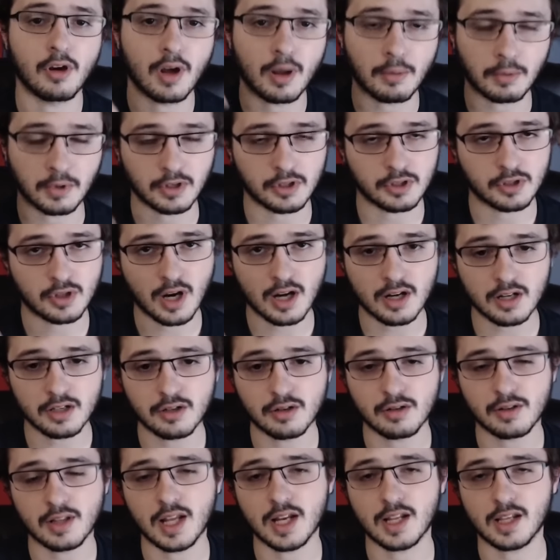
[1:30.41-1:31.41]
I'm going to try to
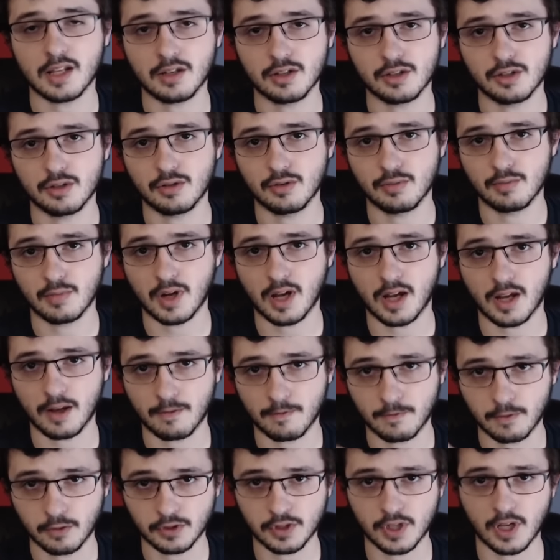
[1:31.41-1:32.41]
turn that into my
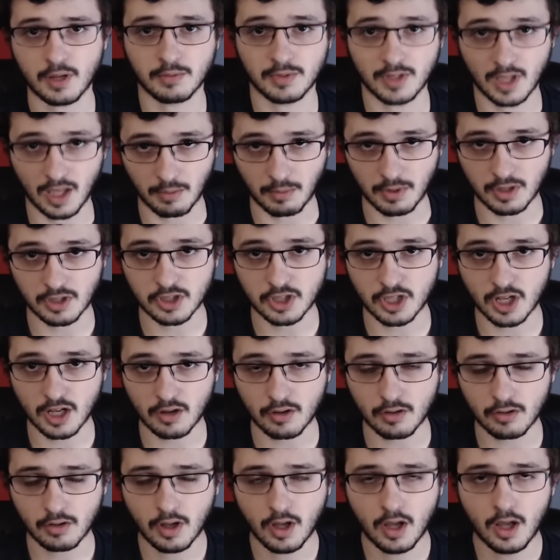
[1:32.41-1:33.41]
full-time gaming
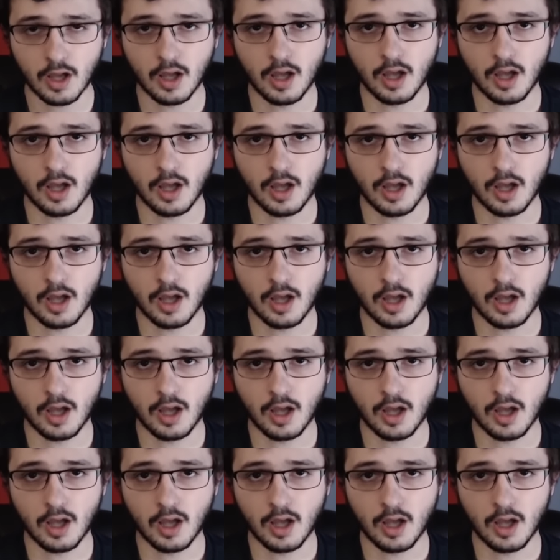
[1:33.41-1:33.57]
channel.